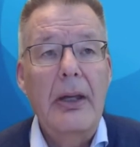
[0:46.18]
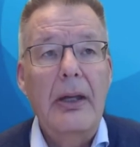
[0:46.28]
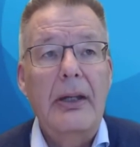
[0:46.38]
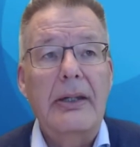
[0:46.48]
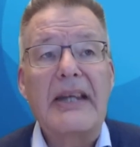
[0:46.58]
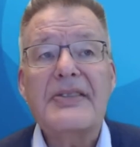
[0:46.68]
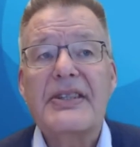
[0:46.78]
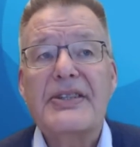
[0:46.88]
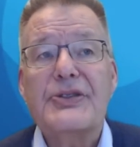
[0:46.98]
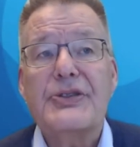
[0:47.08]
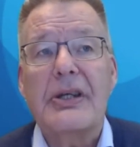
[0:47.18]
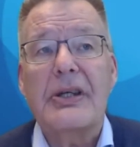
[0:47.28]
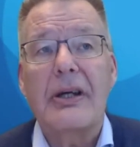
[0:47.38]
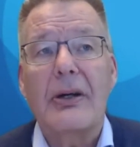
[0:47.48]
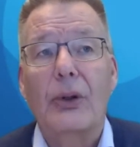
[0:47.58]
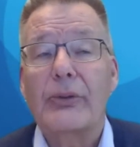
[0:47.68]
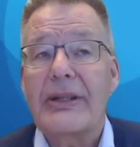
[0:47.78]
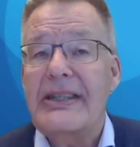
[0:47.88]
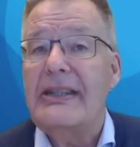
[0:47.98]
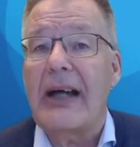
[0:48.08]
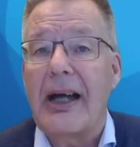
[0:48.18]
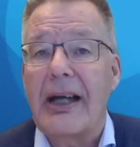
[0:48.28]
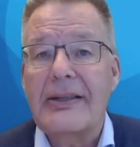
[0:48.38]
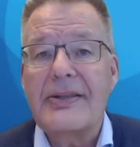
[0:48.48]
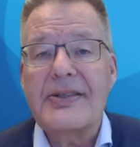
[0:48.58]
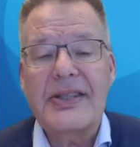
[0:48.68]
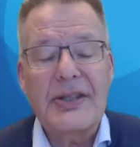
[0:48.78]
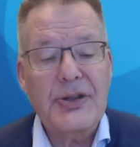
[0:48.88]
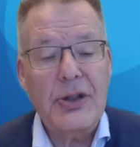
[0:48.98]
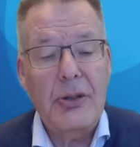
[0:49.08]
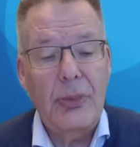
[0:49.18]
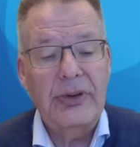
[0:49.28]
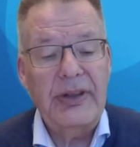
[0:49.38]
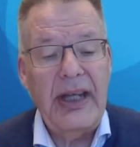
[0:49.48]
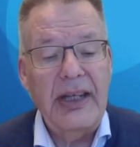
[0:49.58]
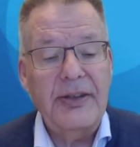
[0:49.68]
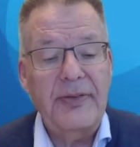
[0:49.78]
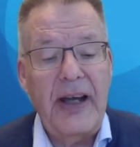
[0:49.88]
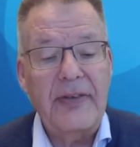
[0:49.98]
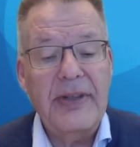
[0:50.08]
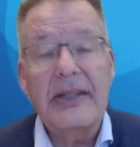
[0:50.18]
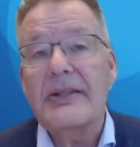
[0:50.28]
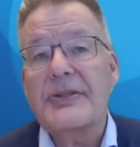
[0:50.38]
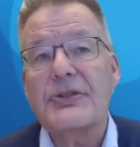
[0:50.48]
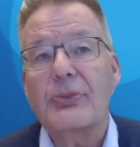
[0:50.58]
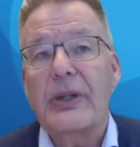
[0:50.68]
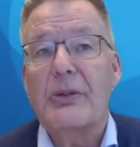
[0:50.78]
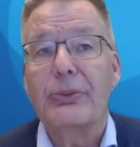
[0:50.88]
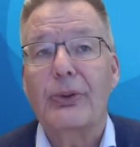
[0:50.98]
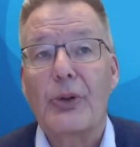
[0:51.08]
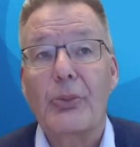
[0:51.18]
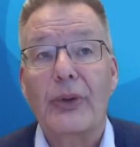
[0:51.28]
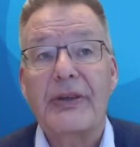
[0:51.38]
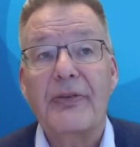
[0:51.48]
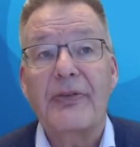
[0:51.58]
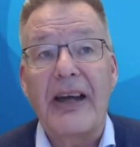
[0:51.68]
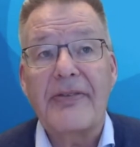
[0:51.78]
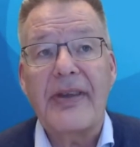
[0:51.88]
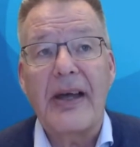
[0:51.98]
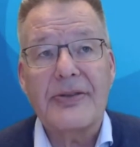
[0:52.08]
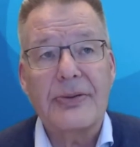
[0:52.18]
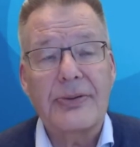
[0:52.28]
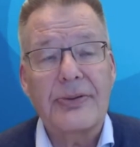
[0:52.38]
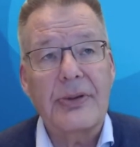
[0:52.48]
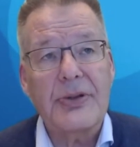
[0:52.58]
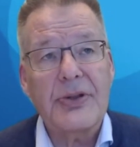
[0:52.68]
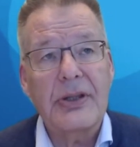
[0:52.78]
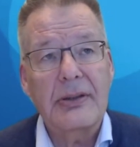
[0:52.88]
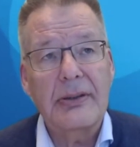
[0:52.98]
Janssen is already in Ireland since more than 85 years. We employ more than 5,000 skilled